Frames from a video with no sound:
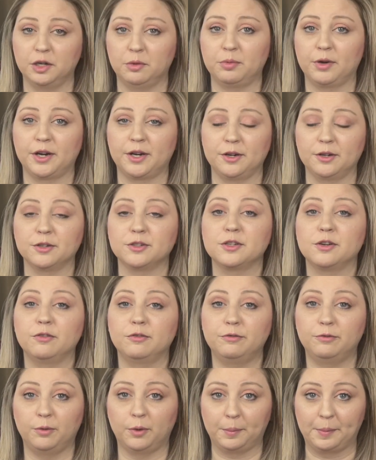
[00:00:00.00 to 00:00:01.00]
breakers
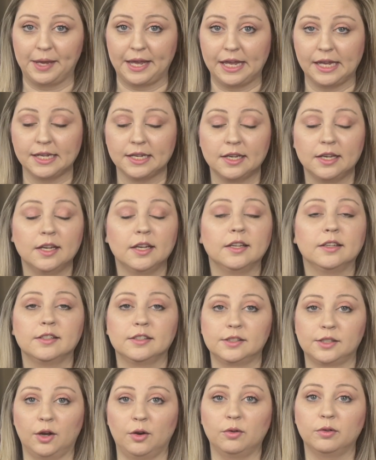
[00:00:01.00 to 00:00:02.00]
for me.
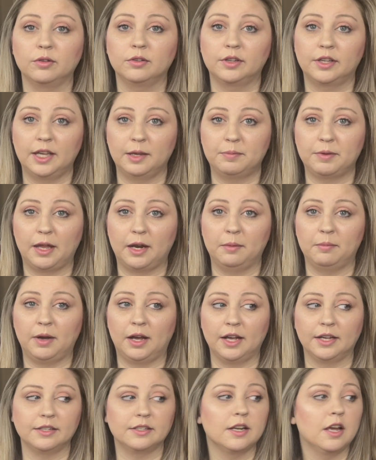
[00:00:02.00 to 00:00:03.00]
So keep that in
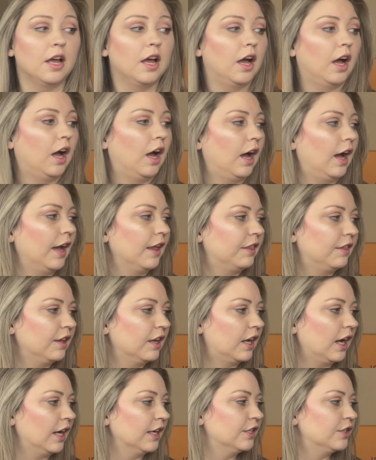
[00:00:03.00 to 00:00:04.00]
mind. I
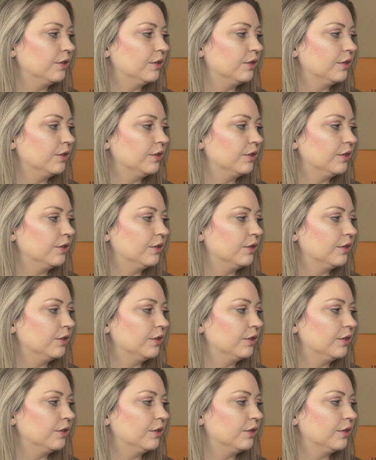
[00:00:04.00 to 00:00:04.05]
think I